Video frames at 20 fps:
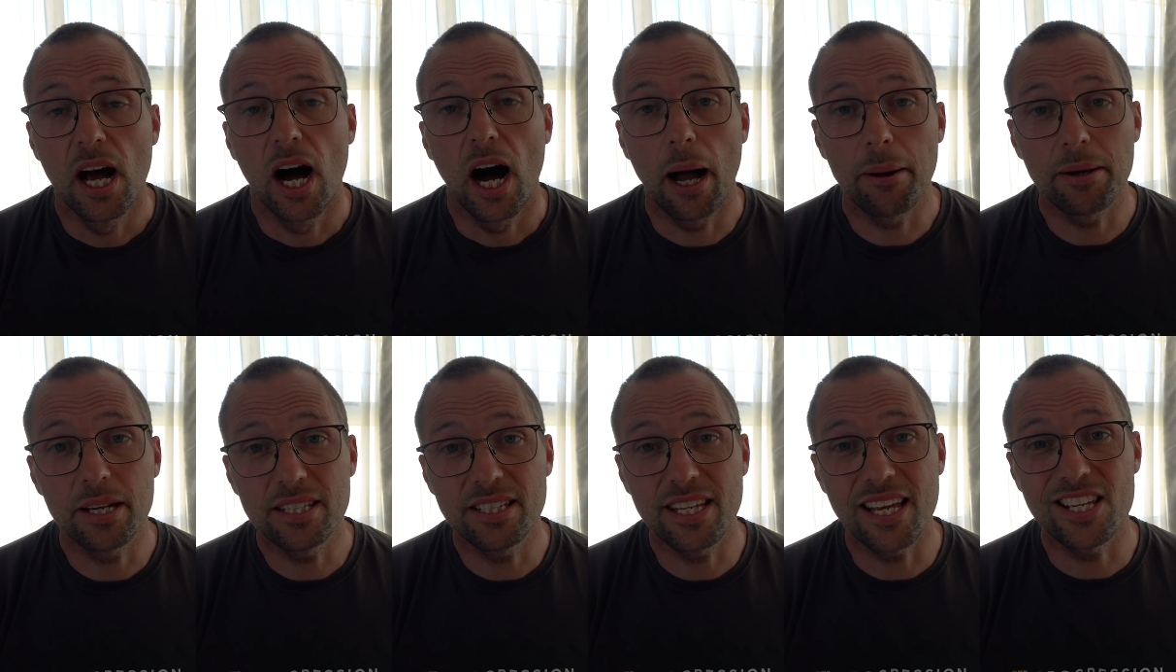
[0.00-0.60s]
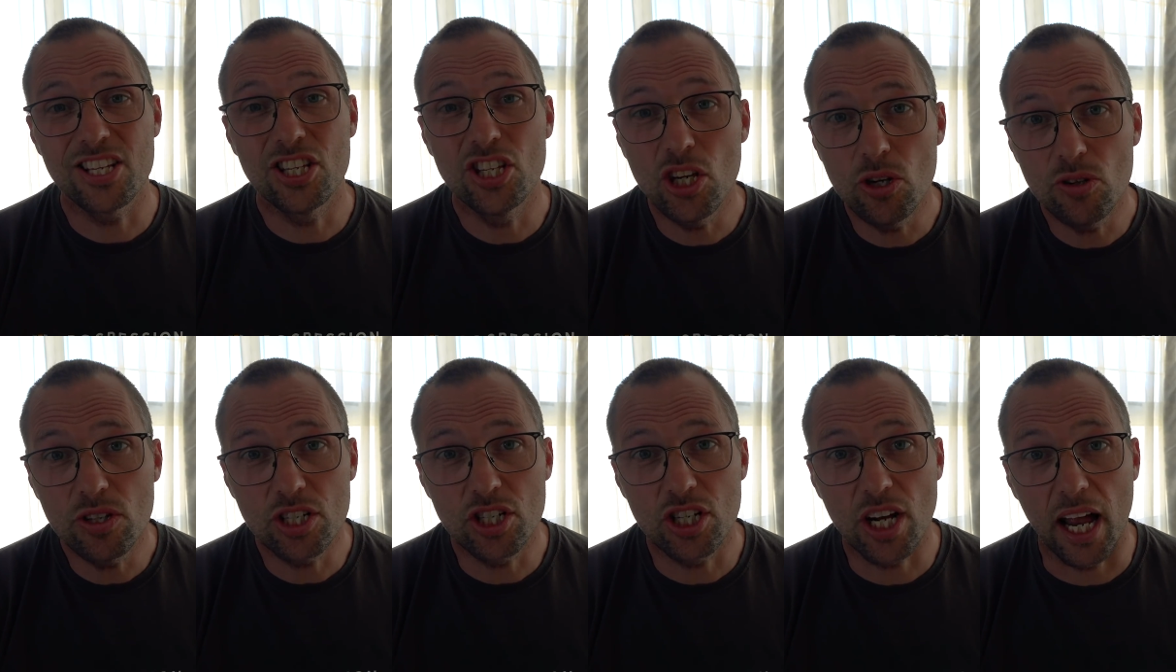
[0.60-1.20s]
I'm going to set you
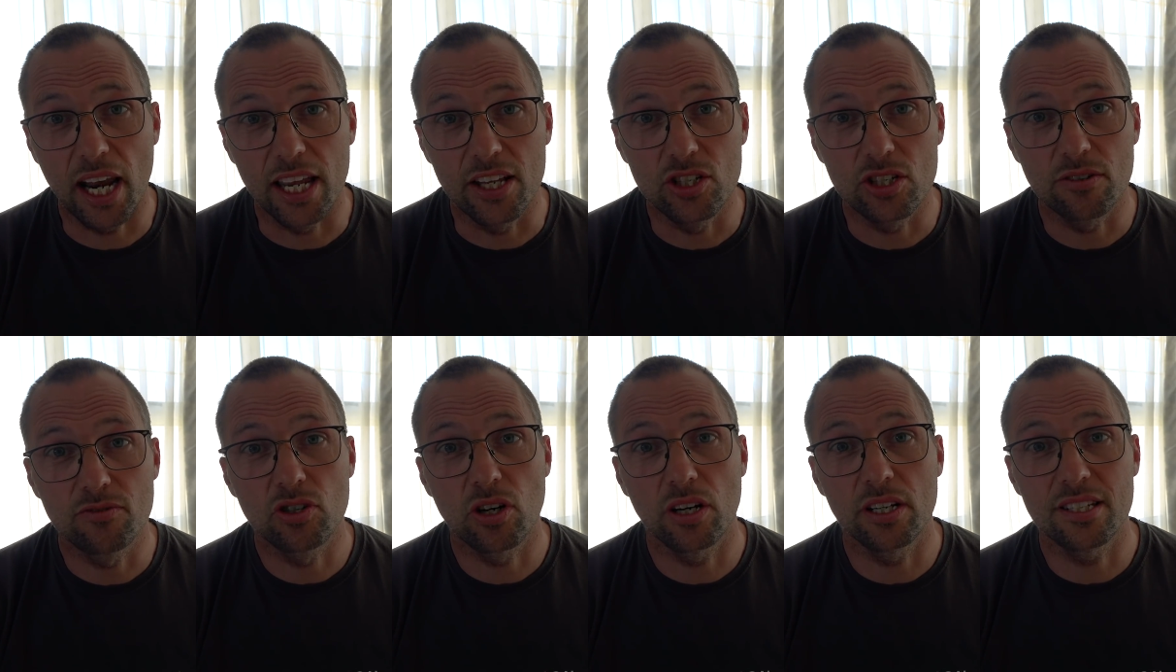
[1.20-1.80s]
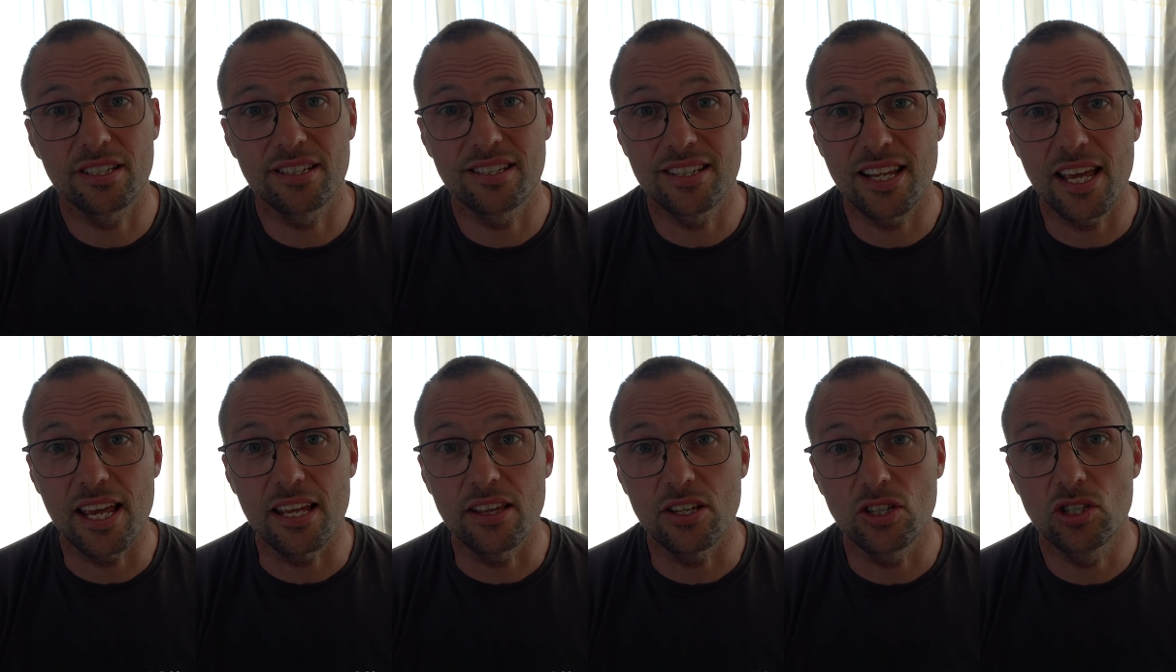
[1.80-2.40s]
the challenge of trying to
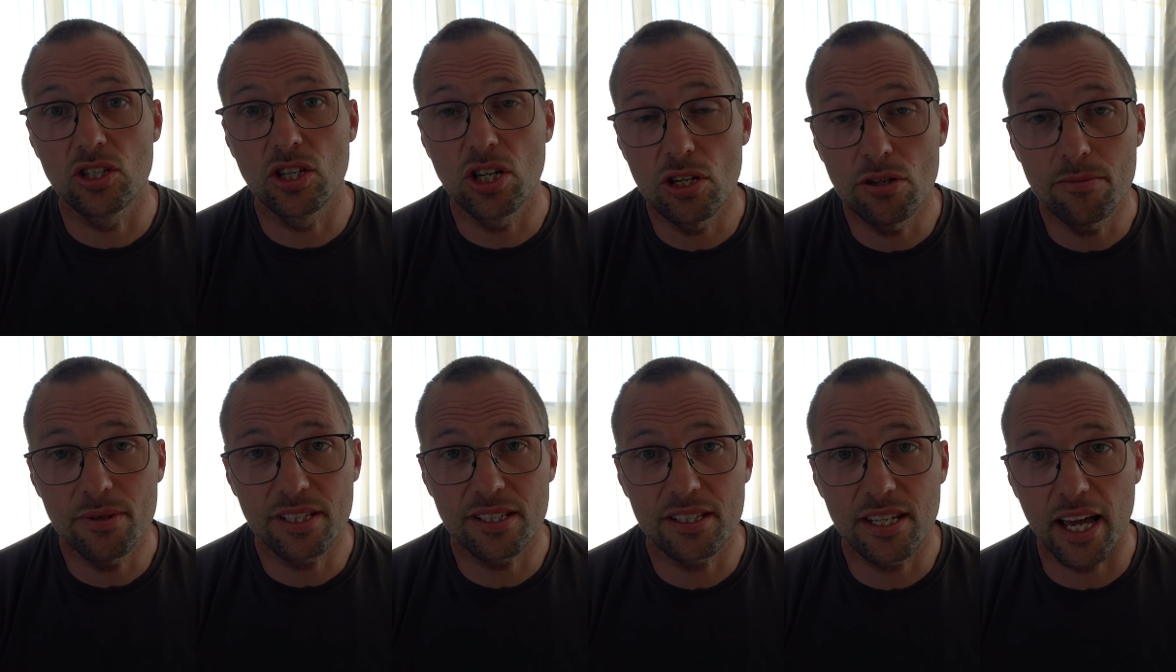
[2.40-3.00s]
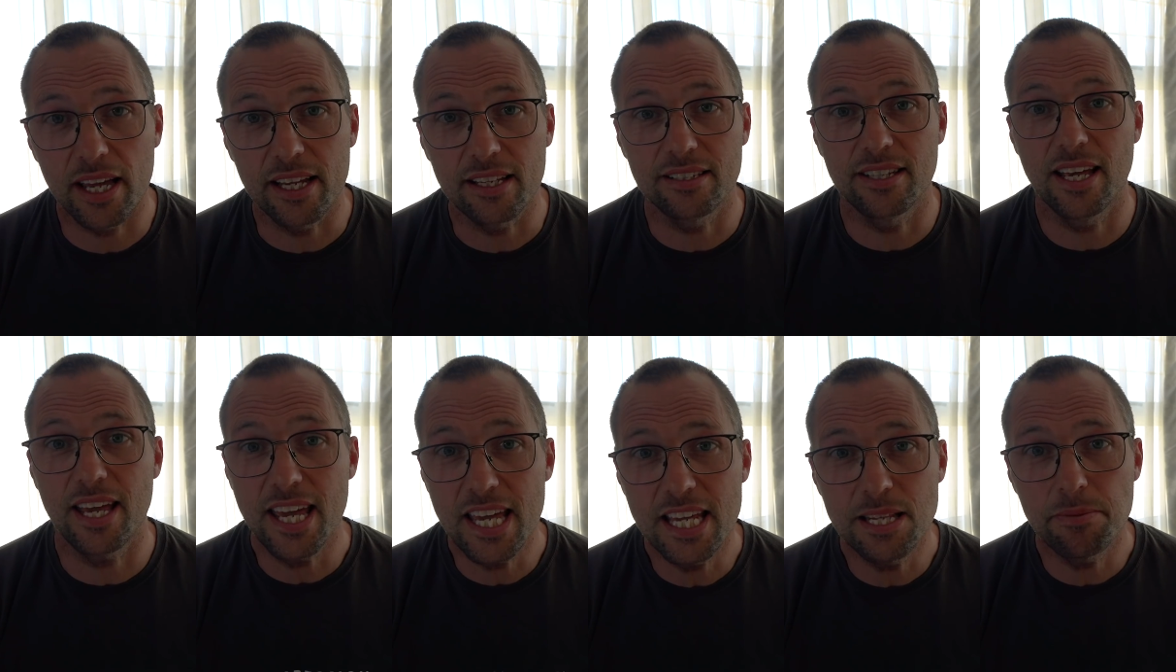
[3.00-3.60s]
see the two mistakes
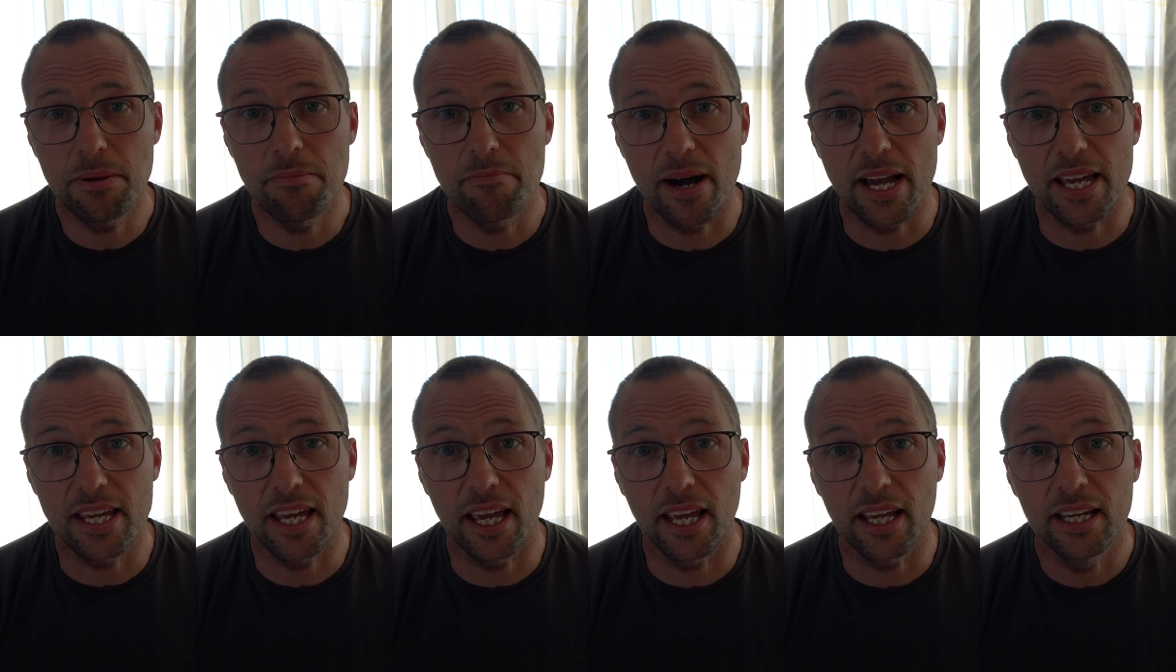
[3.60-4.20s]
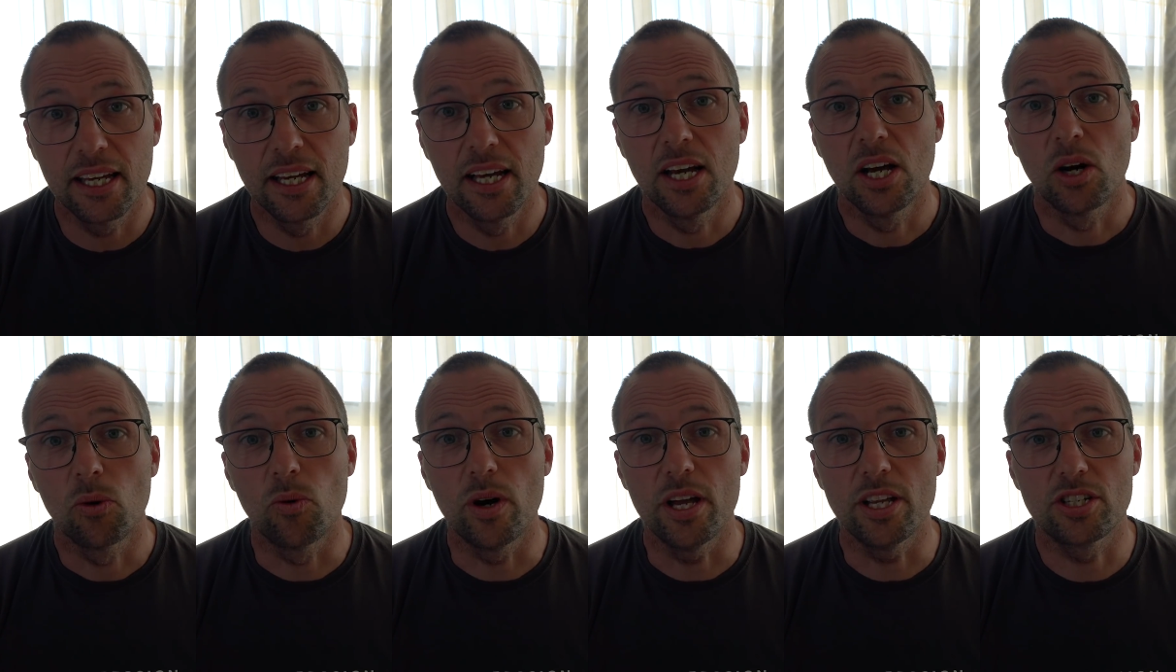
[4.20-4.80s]
that he's been making
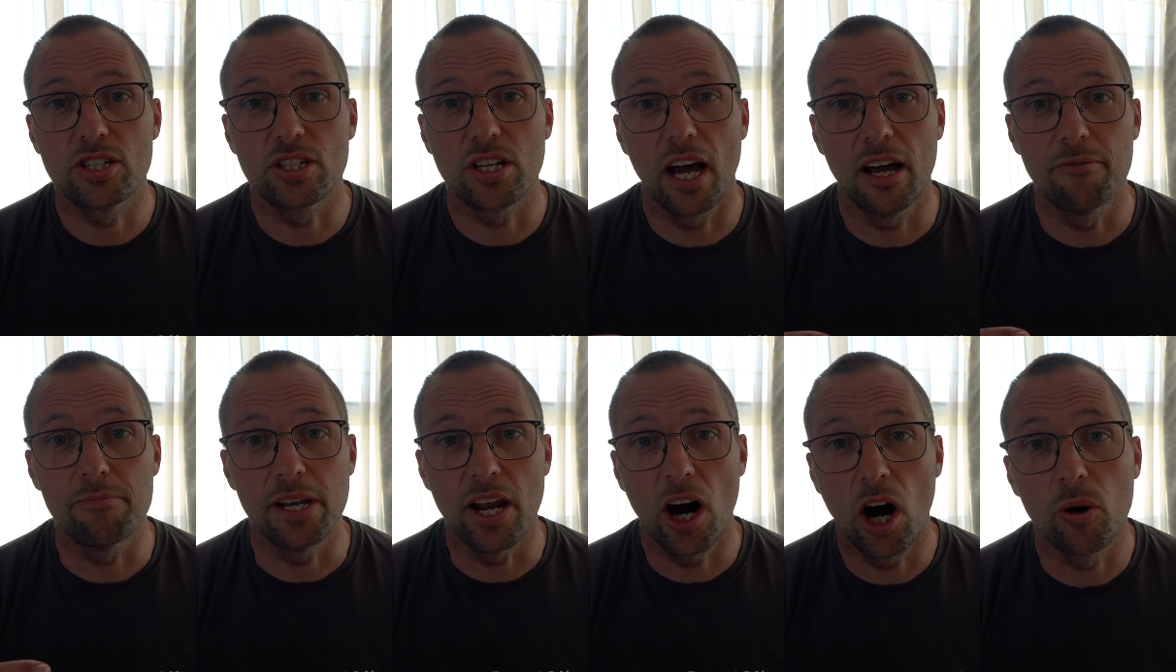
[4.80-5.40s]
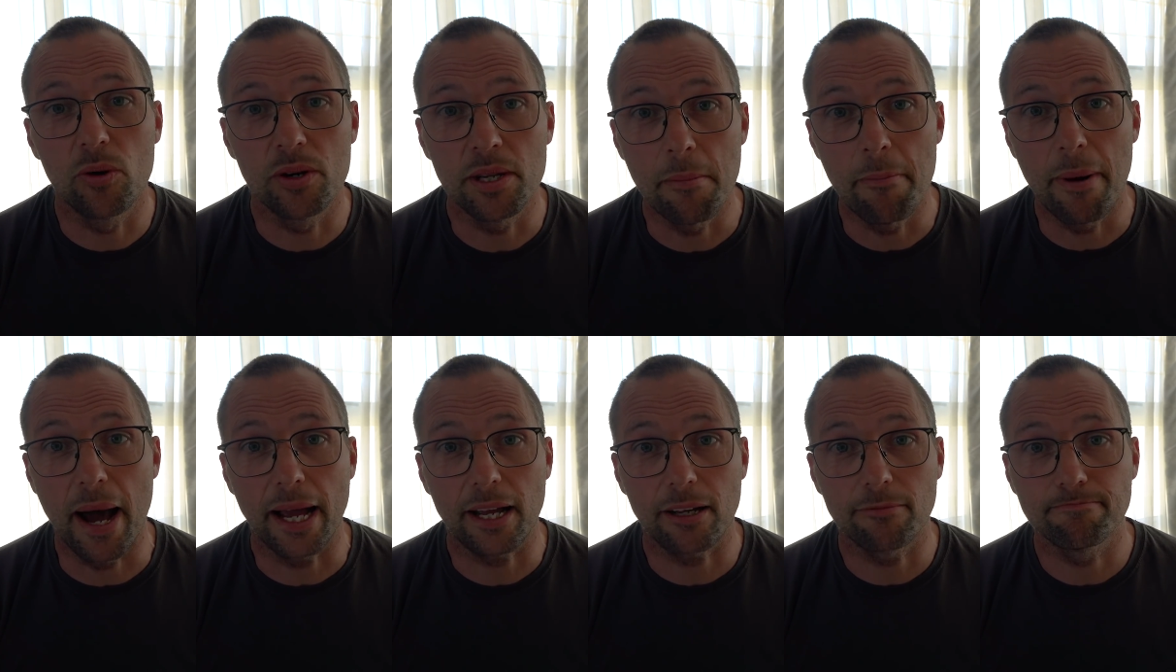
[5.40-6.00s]
which have been holding him
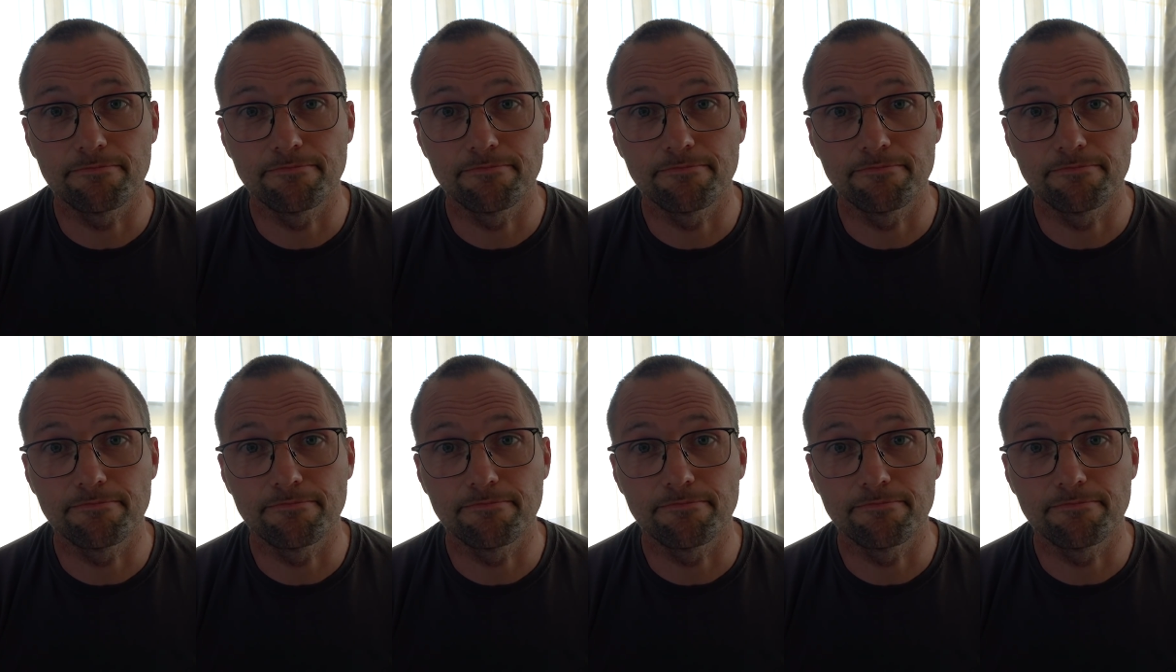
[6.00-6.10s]
back.